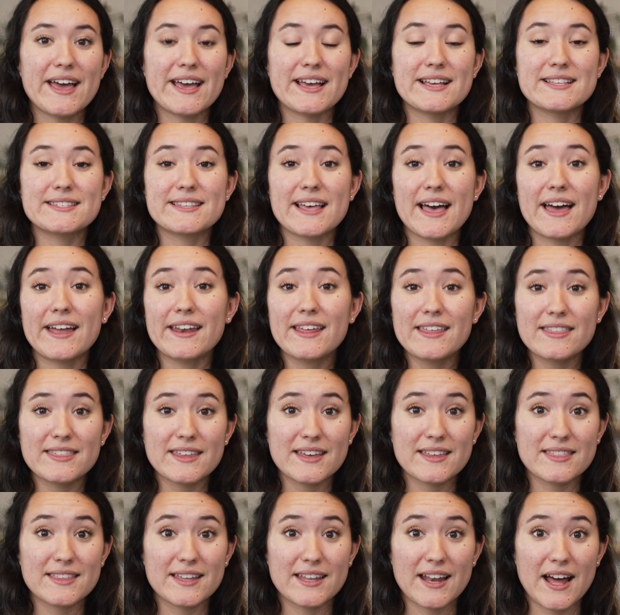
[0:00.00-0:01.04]
Is
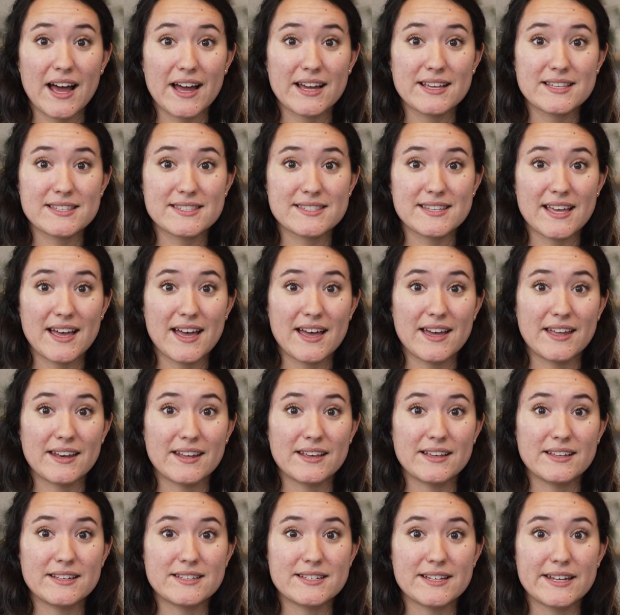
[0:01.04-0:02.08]
anything that I
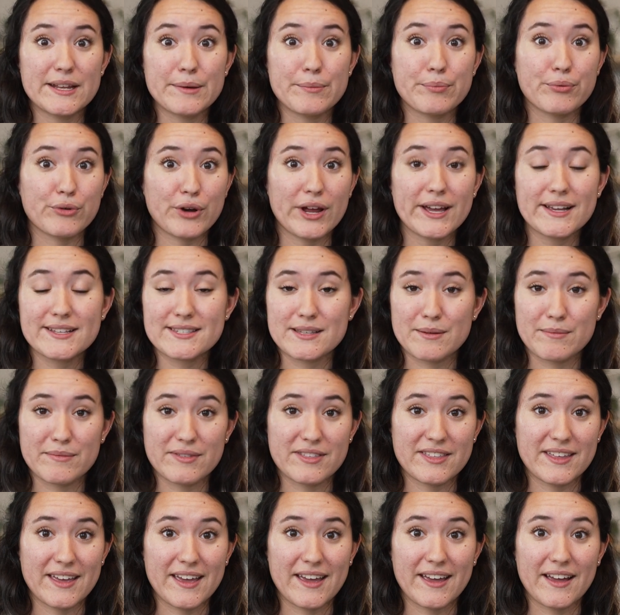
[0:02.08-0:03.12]
said, did it break
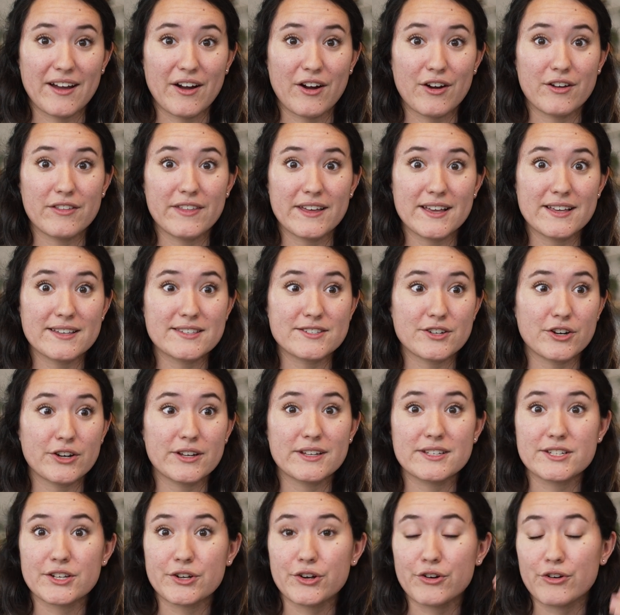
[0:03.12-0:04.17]
something? Are they
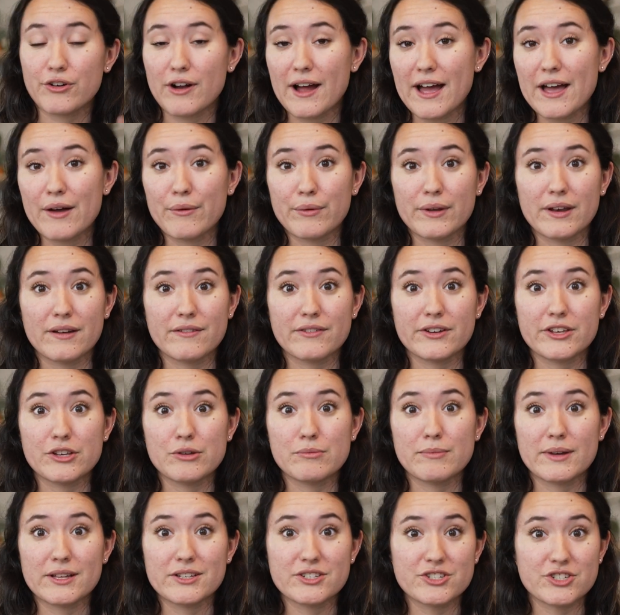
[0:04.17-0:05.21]
starting to cry whenever
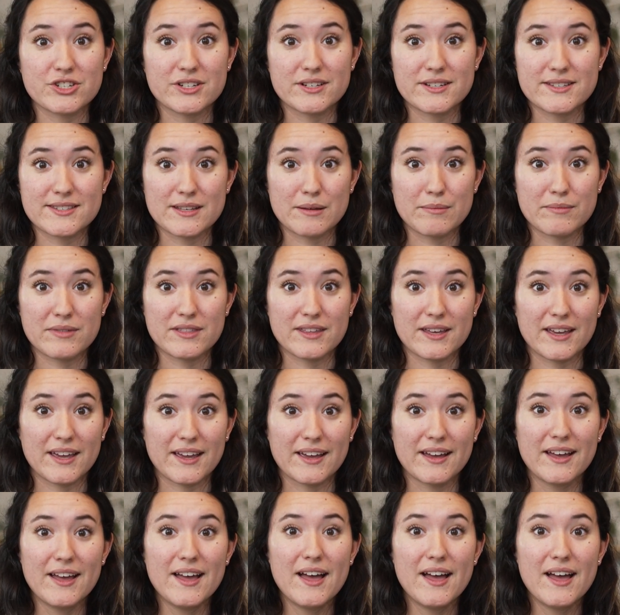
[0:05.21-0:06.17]
you mentioned something?